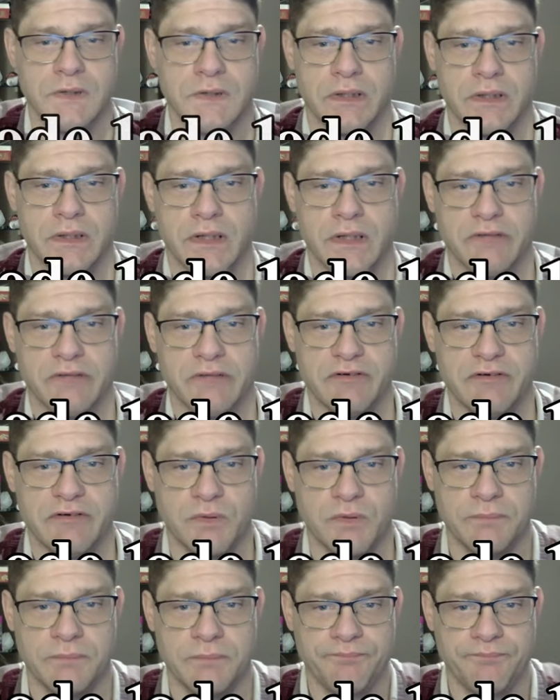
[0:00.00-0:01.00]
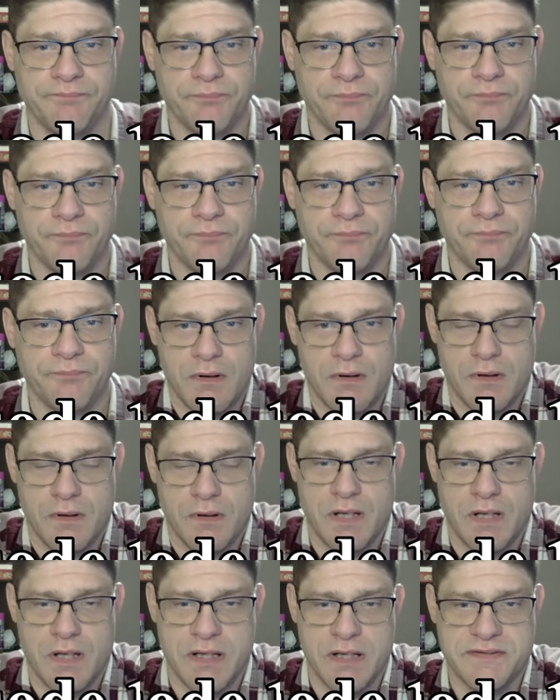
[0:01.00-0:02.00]
Hello everyone.
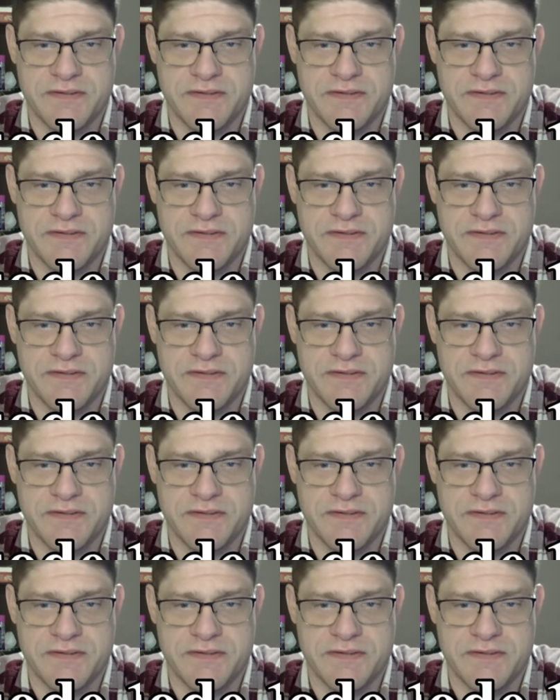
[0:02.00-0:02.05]
Uh,